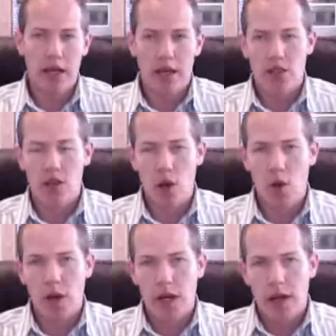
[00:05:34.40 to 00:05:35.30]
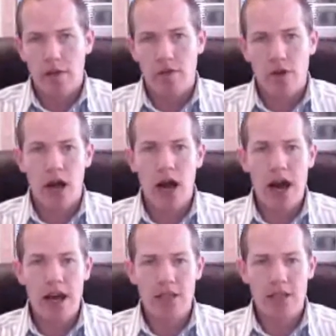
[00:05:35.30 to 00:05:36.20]
So for
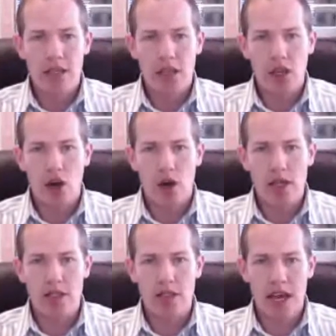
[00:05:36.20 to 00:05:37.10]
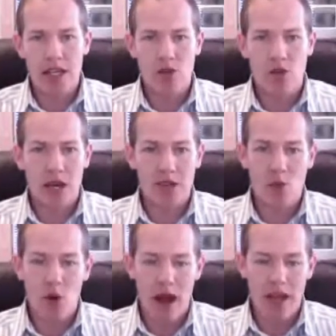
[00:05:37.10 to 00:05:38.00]
us, you know, it's that's that's
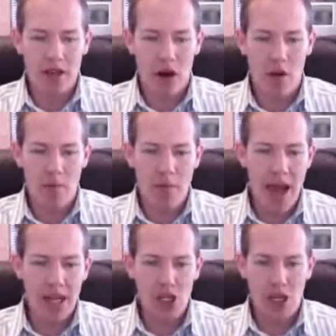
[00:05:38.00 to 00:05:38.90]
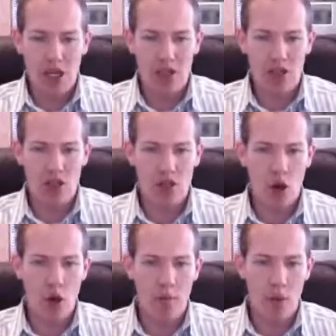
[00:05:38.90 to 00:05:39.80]
why our matching is
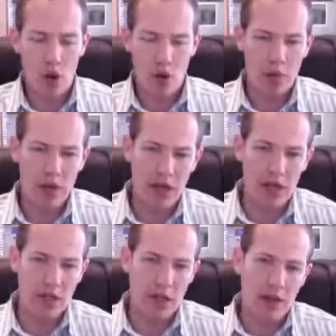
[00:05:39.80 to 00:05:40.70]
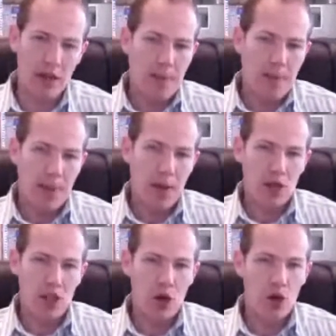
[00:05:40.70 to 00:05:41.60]
so important because
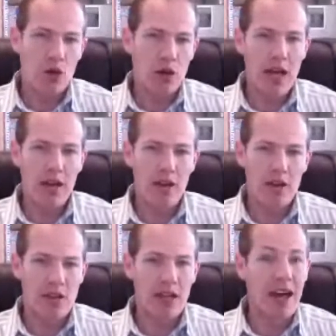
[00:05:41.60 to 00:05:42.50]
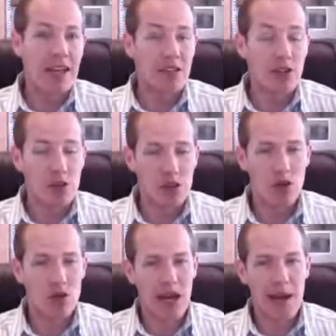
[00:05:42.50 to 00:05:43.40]
there's certain lenders that like to do
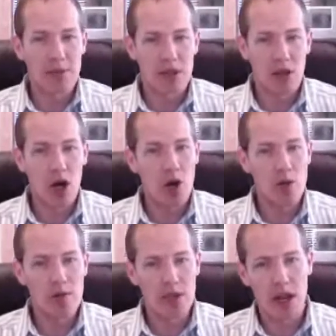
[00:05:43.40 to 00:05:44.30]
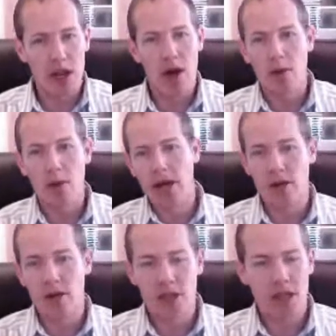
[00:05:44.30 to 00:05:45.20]
certain types of loans and other
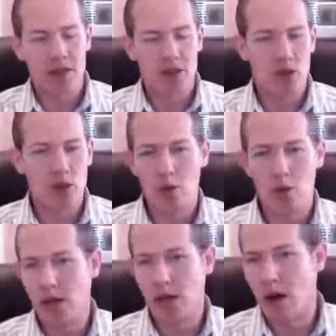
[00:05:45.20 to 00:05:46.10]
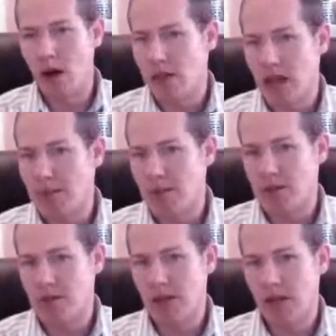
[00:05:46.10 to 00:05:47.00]
lenders that do you know other
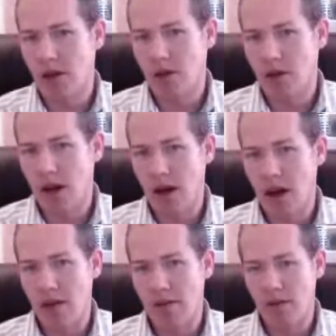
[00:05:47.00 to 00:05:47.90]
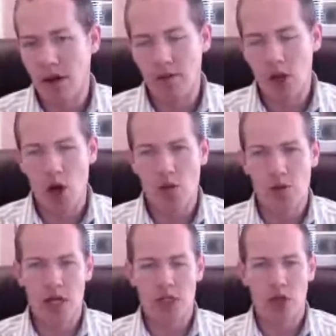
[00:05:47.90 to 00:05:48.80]
types you know of, of loans
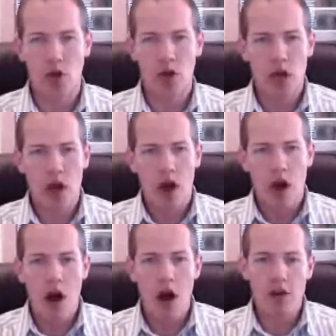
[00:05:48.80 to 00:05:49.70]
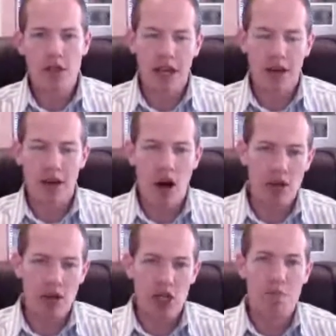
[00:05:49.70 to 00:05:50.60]
and so our
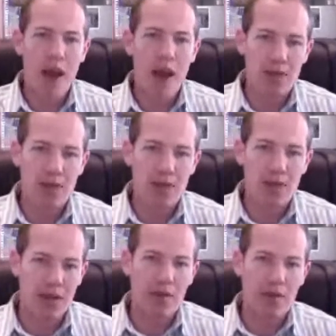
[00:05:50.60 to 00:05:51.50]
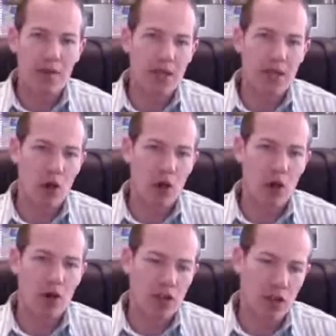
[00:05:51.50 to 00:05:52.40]
technology maps the business
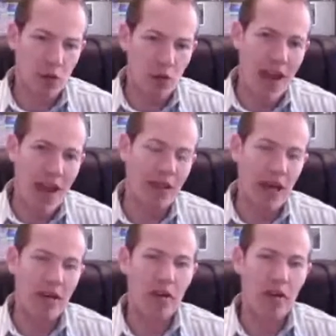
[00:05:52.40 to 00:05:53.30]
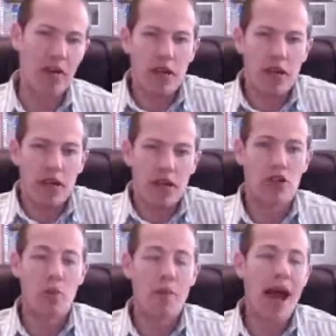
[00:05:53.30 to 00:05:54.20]
owner to the right lender to
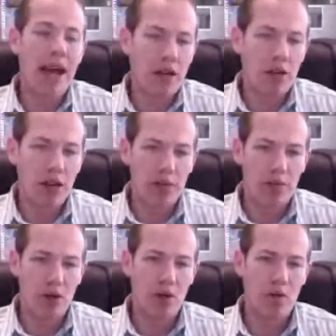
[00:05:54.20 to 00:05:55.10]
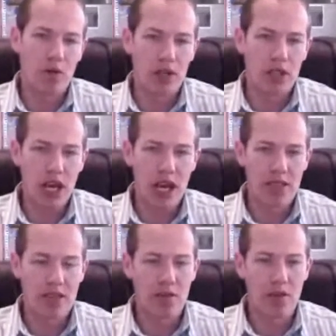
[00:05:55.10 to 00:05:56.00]
dramatically improve the
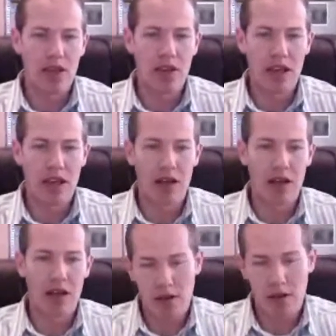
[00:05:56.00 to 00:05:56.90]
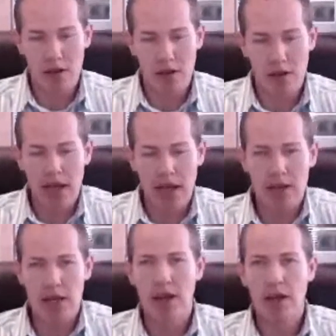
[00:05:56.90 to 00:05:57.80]
chances of getting that loan and,
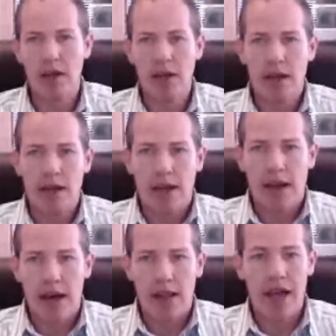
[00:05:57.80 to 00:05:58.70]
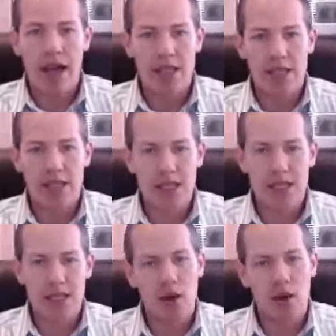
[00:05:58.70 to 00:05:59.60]
and uh, uh, like I
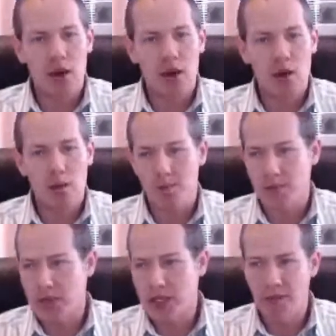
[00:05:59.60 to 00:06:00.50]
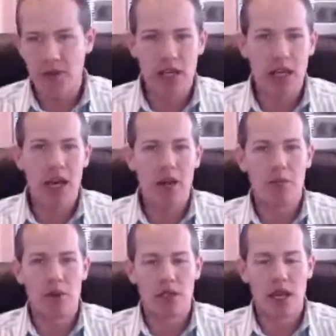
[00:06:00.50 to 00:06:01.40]
said, you know, 70 to 80
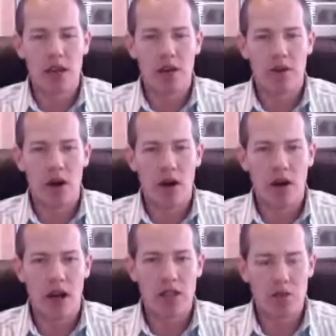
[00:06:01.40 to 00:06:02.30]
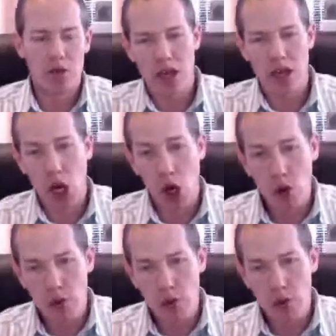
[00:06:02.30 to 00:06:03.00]
percent of our customers that go